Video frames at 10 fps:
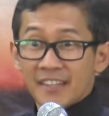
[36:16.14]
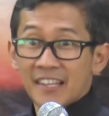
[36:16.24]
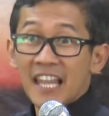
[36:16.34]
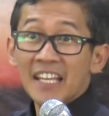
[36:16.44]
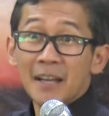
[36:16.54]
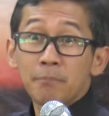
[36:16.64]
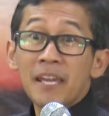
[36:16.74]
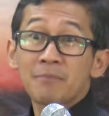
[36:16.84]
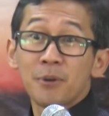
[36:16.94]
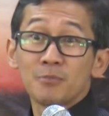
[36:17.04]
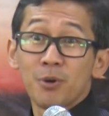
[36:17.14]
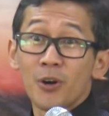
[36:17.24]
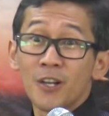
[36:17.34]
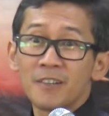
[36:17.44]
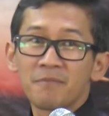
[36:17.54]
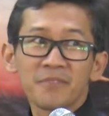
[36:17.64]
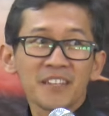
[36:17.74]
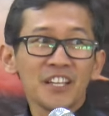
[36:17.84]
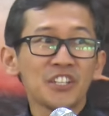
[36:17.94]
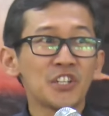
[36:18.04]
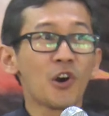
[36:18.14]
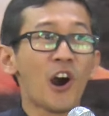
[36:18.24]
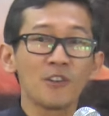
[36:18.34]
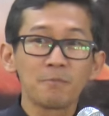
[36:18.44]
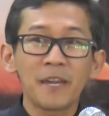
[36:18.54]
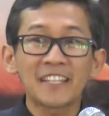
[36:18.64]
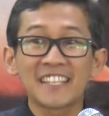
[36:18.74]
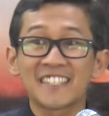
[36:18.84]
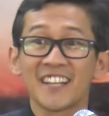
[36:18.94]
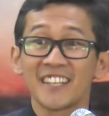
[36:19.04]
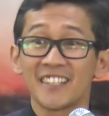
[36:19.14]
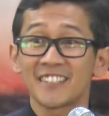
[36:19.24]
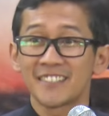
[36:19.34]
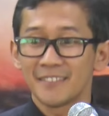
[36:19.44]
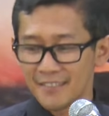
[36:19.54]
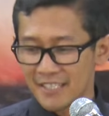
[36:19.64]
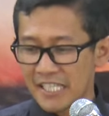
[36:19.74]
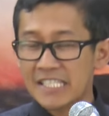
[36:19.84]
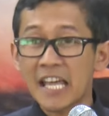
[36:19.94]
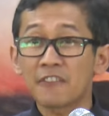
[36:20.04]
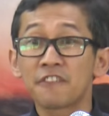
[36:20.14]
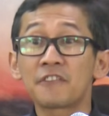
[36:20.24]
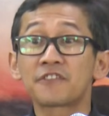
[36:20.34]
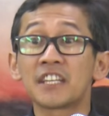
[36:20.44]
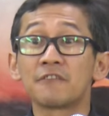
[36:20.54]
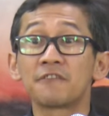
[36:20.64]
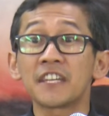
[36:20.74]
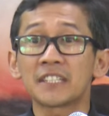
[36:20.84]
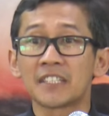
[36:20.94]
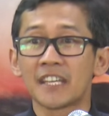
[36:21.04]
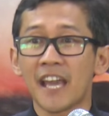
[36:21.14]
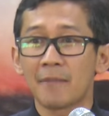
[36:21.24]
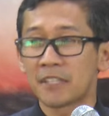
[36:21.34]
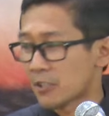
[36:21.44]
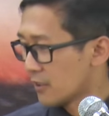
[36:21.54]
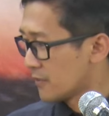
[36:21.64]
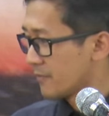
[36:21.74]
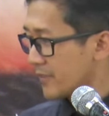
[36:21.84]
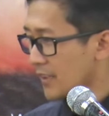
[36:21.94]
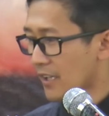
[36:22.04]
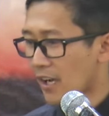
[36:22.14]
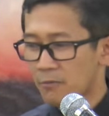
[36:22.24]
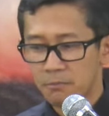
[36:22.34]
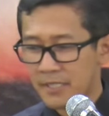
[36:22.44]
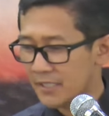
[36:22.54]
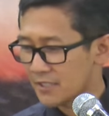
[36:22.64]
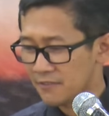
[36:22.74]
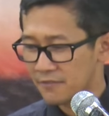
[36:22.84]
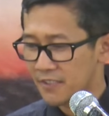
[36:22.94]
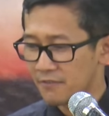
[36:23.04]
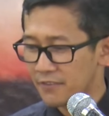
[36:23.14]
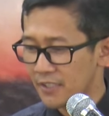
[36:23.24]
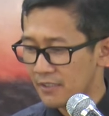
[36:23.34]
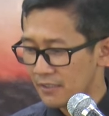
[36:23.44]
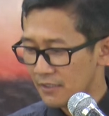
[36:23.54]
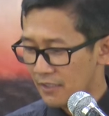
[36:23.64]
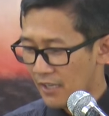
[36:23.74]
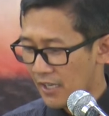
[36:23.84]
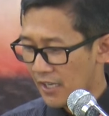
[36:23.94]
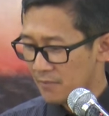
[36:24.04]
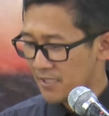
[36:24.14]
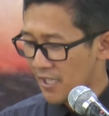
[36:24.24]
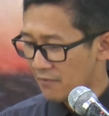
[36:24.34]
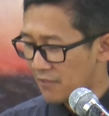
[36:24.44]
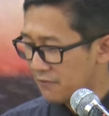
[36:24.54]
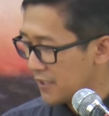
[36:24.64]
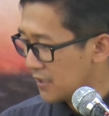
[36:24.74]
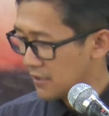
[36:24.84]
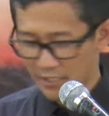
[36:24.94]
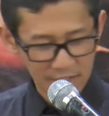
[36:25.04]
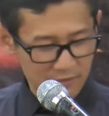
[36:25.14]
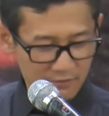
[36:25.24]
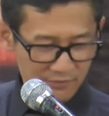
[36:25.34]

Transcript: like a ping pong ball, you know how big the sun is? It's like 15 feet in diameter. How big is 15 feet? I'm seven feet and.